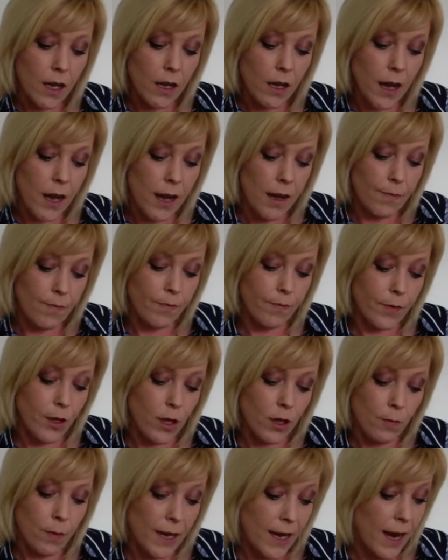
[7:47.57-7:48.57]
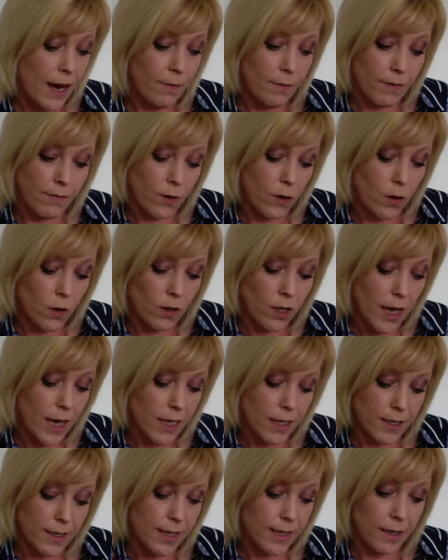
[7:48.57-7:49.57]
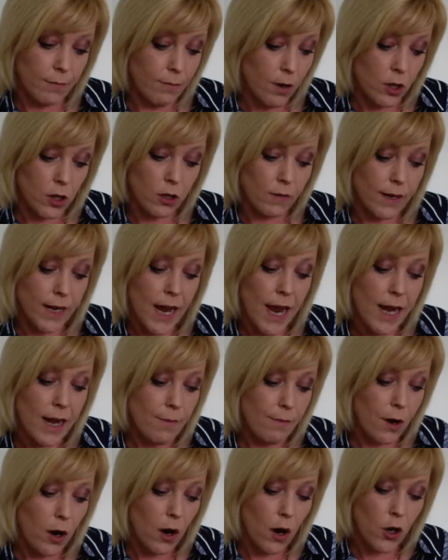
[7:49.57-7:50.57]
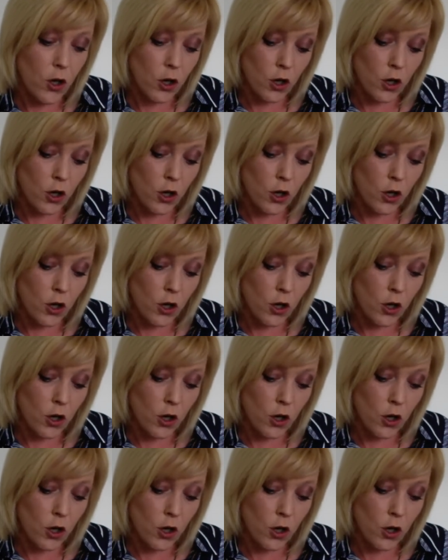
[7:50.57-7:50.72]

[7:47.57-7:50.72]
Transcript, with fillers: Um, you became the fool and you said, I'm not doing it anymore.